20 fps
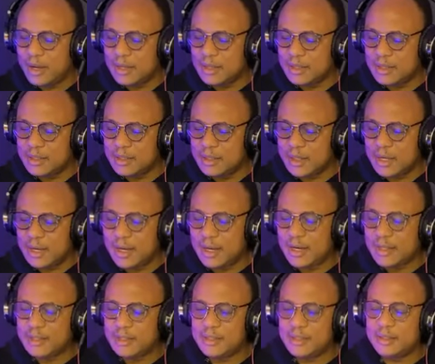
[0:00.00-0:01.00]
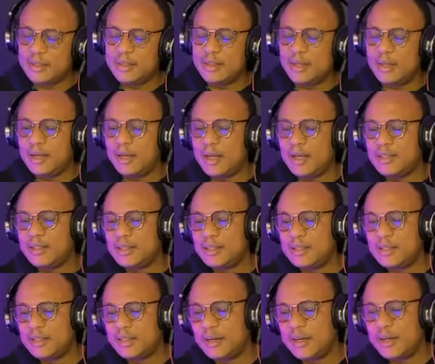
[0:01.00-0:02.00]
All right. The last the
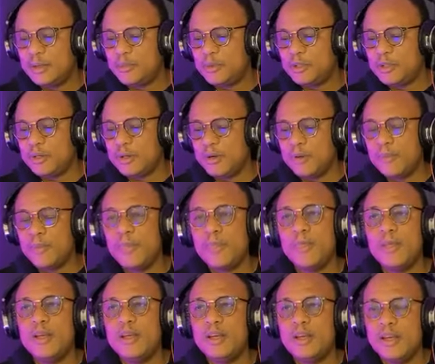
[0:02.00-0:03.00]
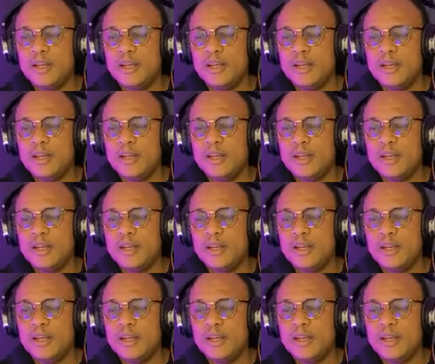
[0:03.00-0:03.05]
last scripture